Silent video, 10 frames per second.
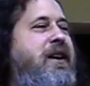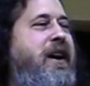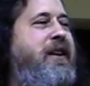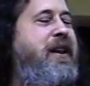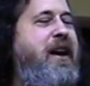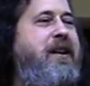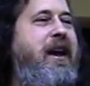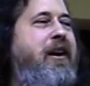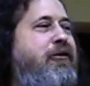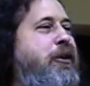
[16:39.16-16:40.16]
And then
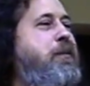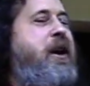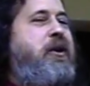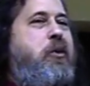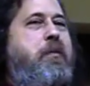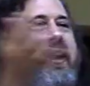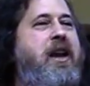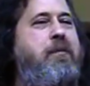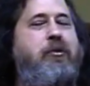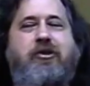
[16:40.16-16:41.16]
everybody would
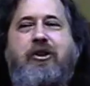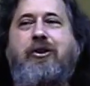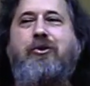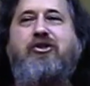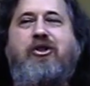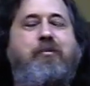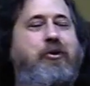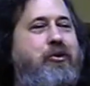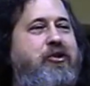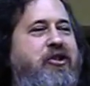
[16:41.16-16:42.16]
be able to use
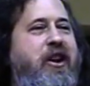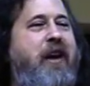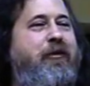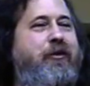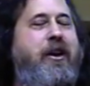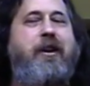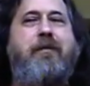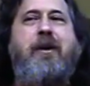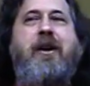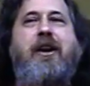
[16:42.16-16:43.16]
computers and have
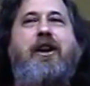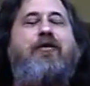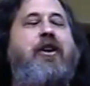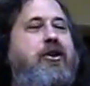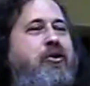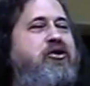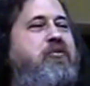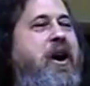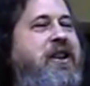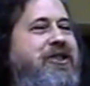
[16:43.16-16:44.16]
freedom if they
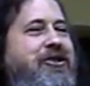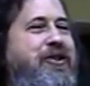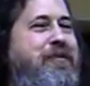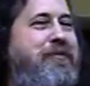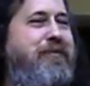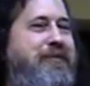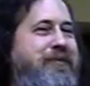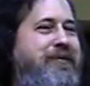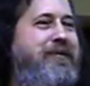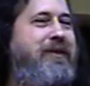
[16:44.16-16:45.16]
used my system.
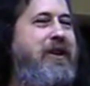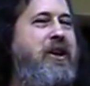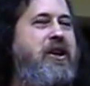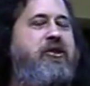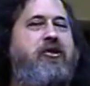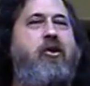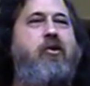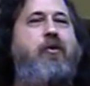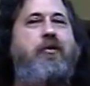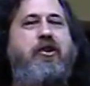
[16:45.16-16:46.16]

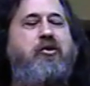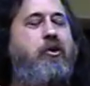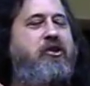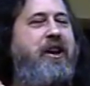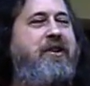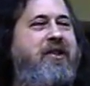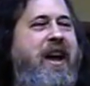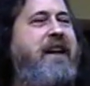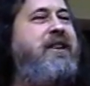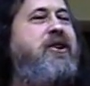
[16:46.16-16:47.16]
So this was a
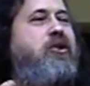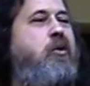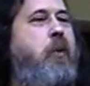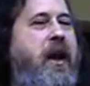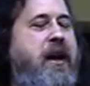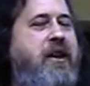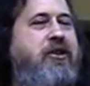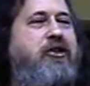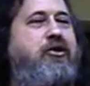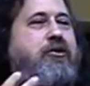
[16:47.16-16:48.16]
technical way
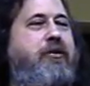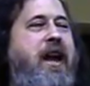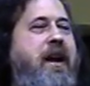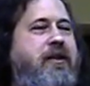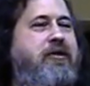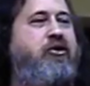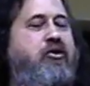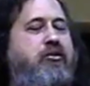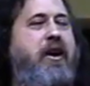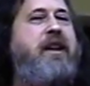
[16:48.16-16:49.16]
to
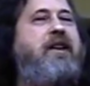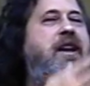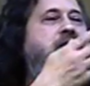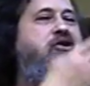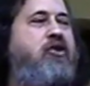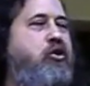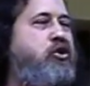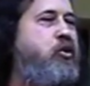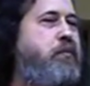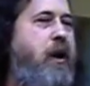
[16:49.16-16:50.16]
correct a
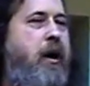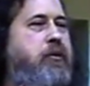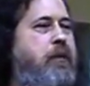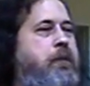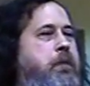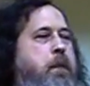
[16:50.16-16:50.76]
social problem.